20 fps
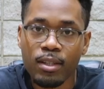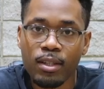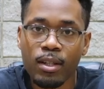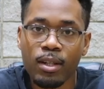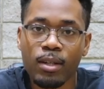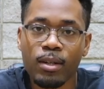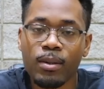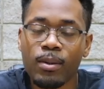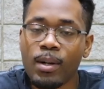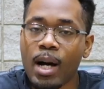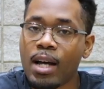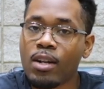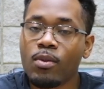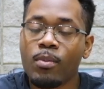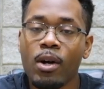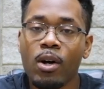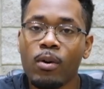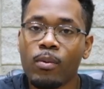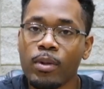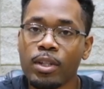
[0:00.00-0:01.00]
I do
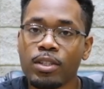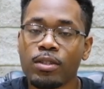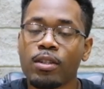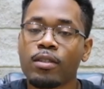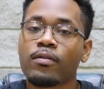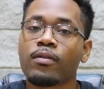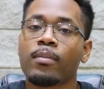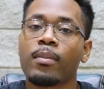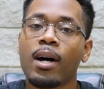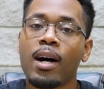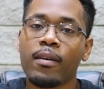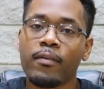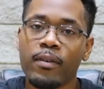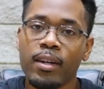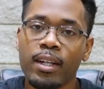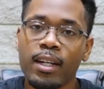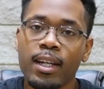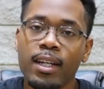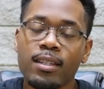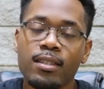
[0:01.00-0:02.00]
my own research for my
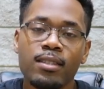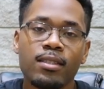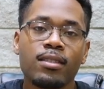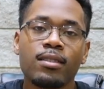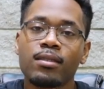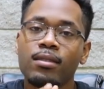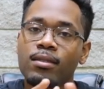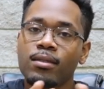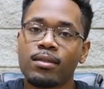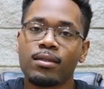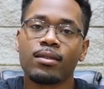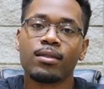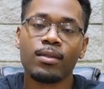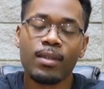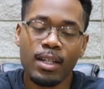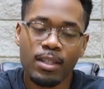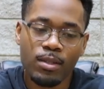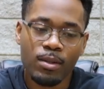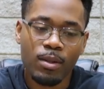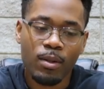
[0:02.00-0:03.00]
finances. You
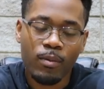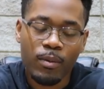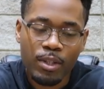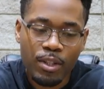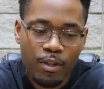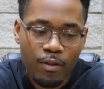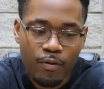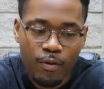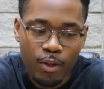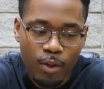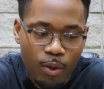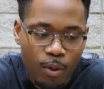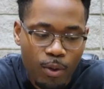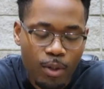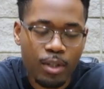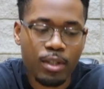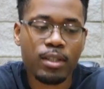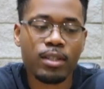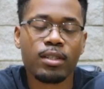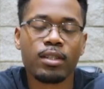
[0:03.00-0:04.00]
guys do your own research for
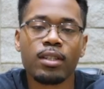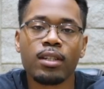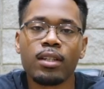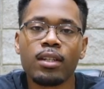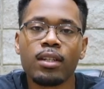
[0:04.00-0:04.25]
yours.